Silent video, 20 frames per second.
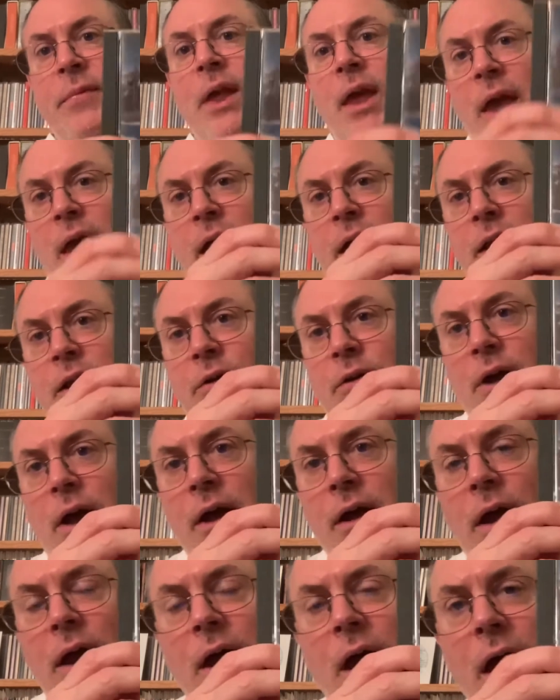And
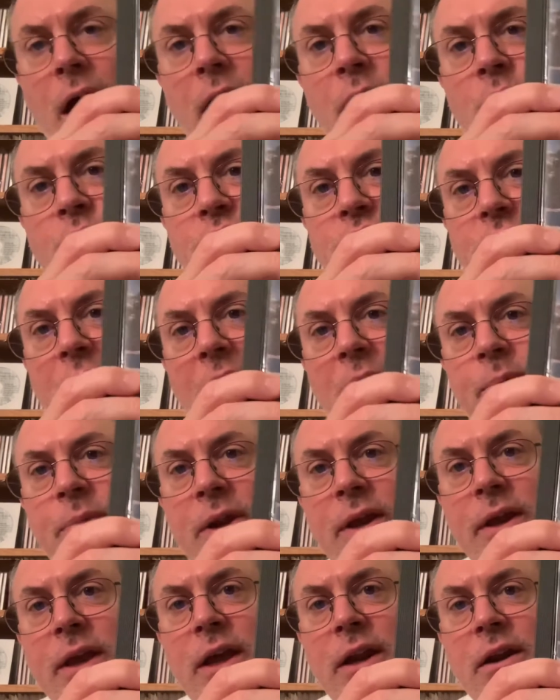I was happy
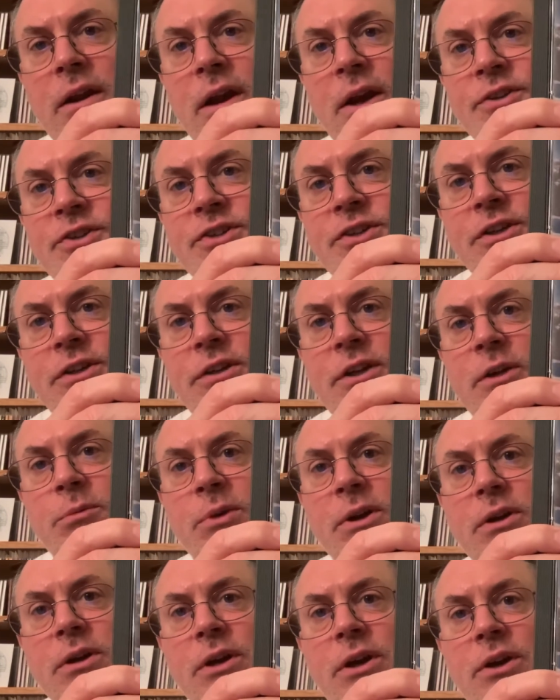to get it on CD
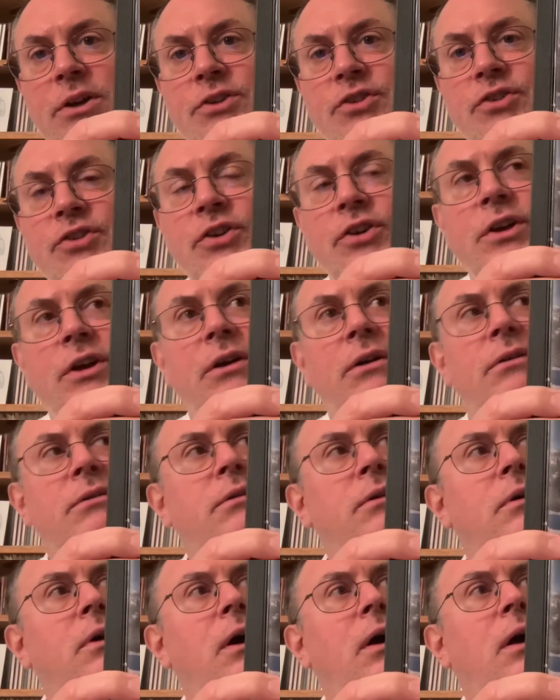because, you know,
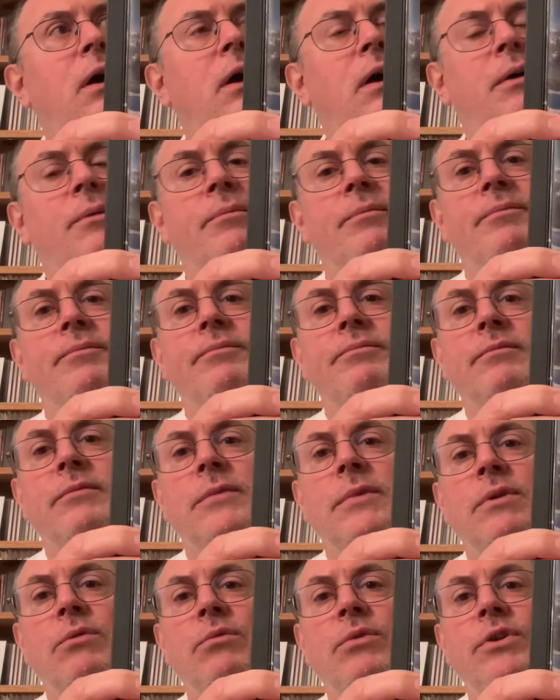
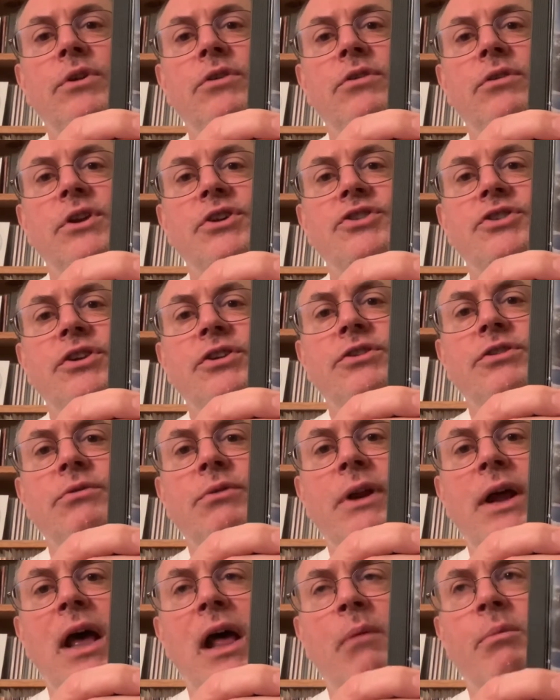when you're listening to
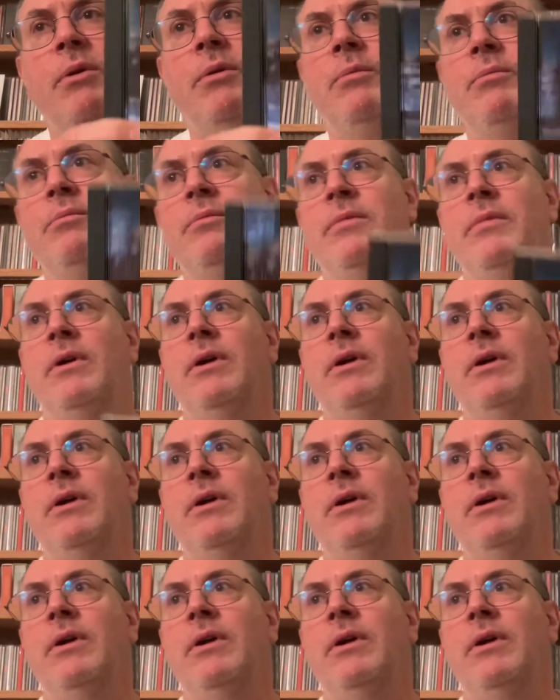an album,